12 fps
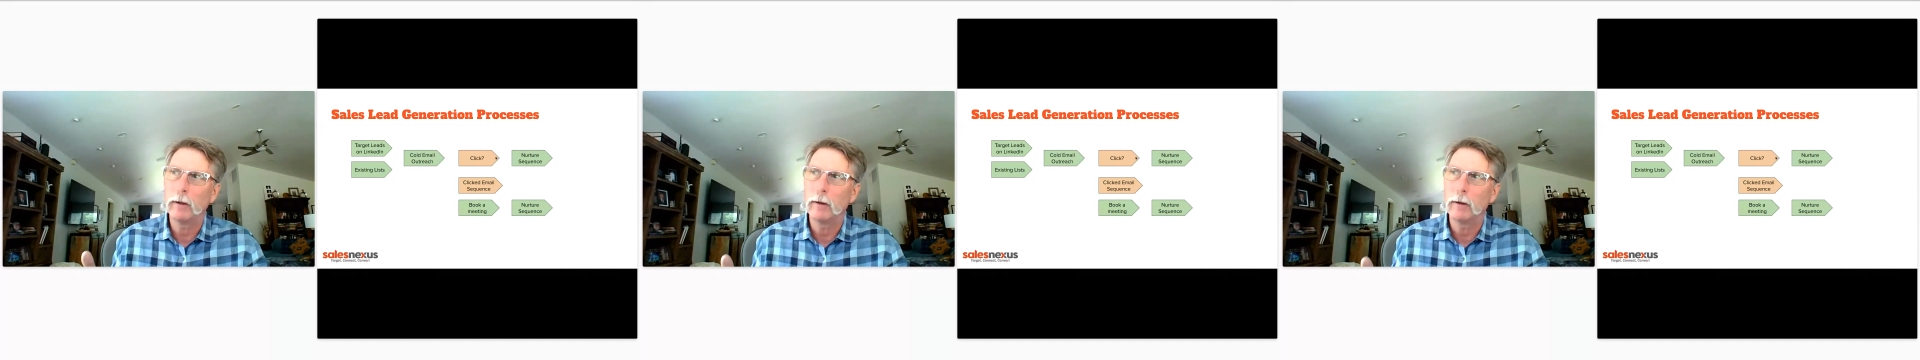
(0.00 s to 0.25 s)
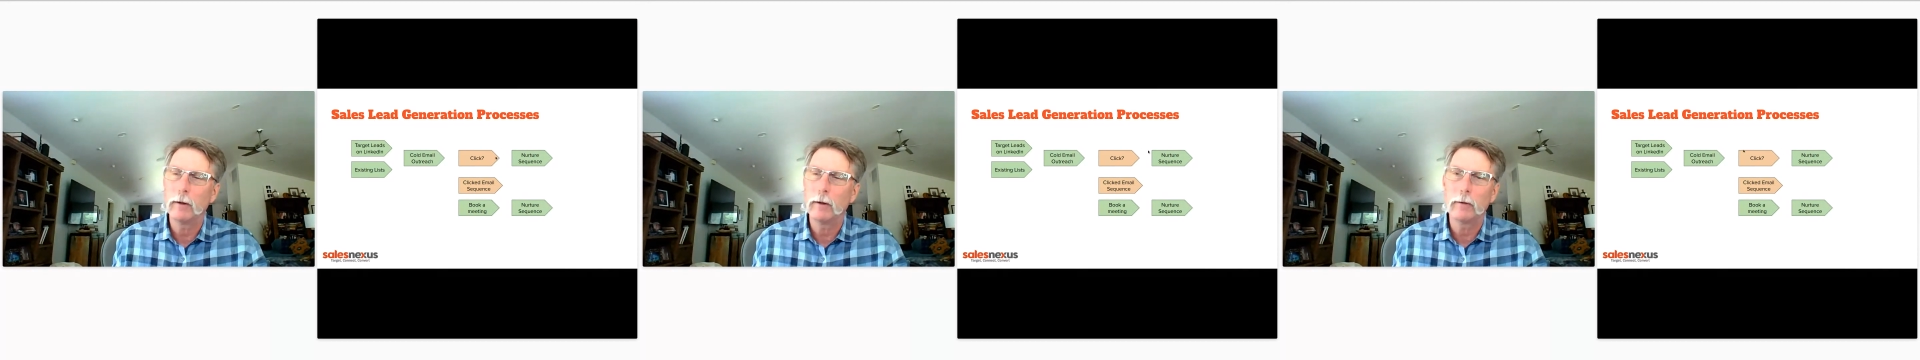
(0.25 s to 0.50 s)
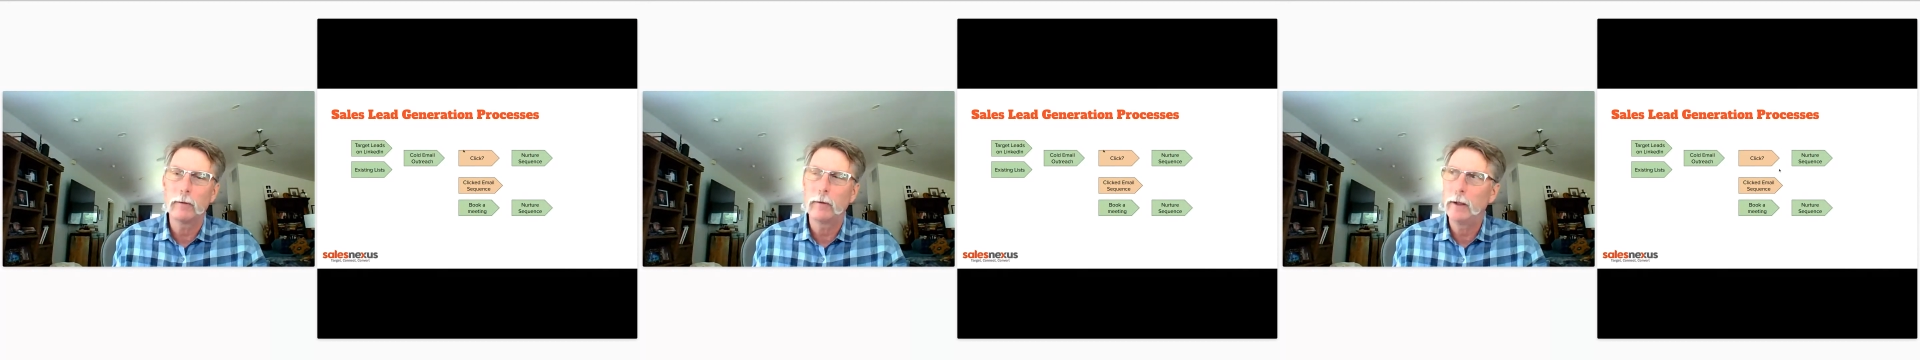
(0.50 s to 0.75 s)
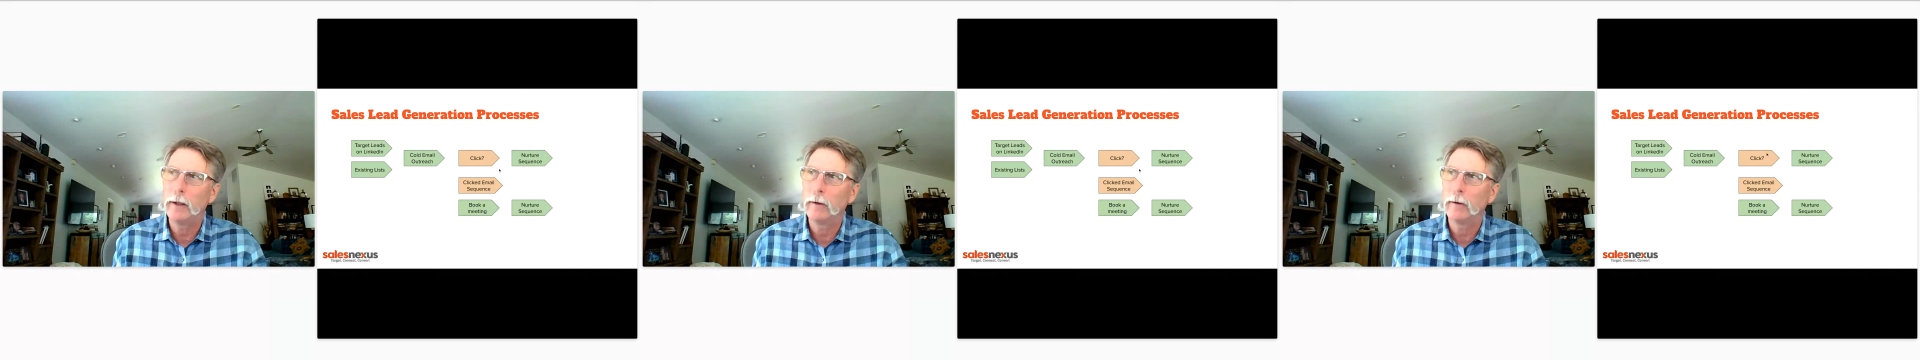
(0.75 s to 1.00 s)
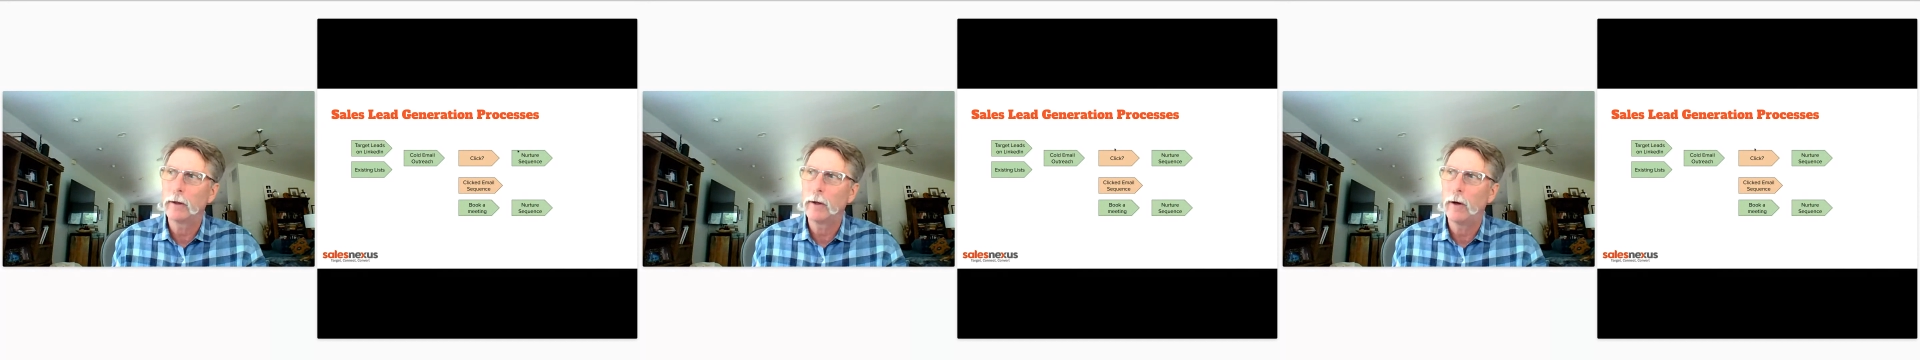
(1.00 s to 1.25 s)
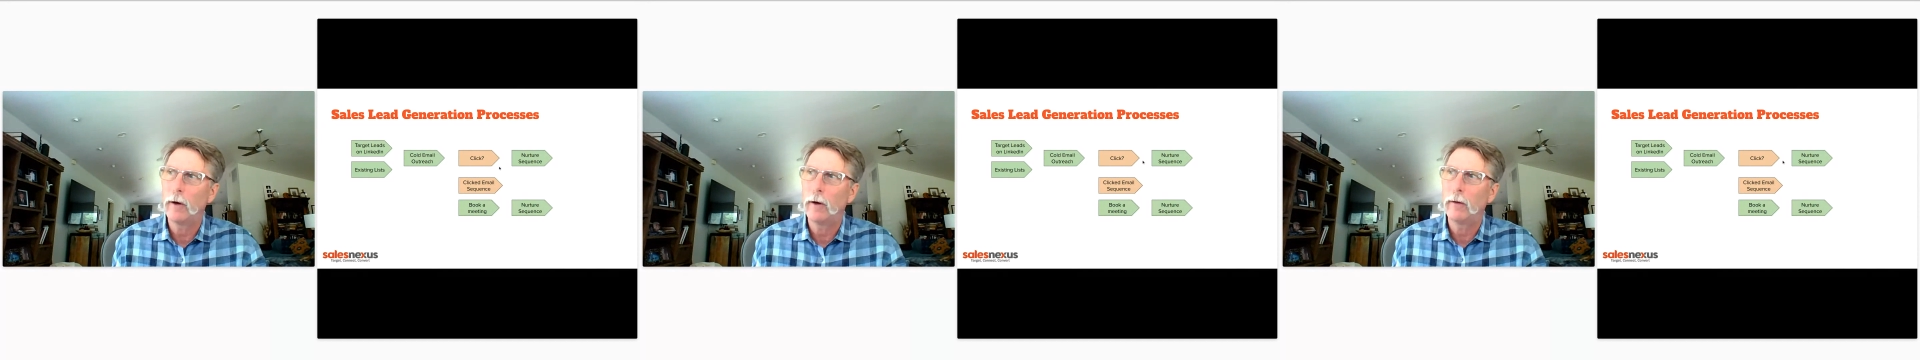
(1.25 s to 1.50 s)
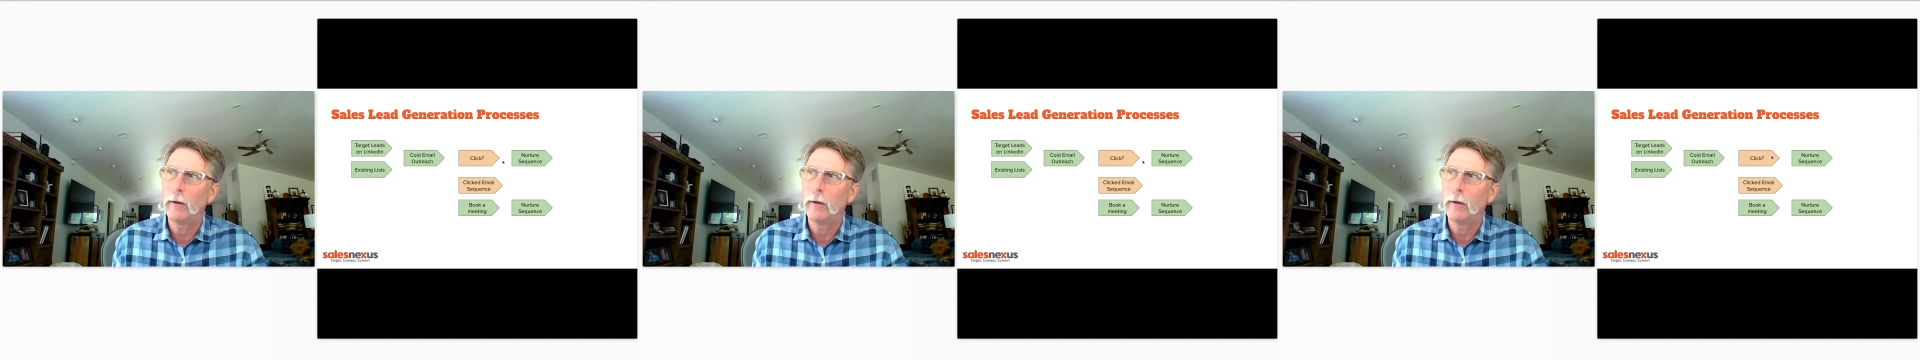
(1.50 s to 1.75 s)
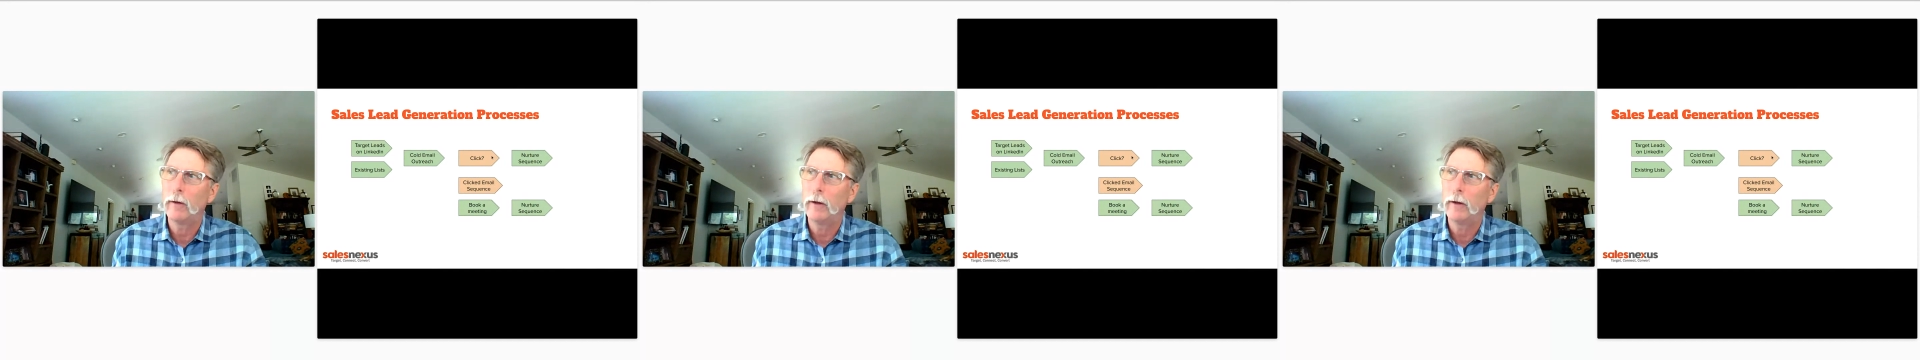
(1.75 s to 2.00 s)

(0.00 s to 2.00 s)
alerts here to call them.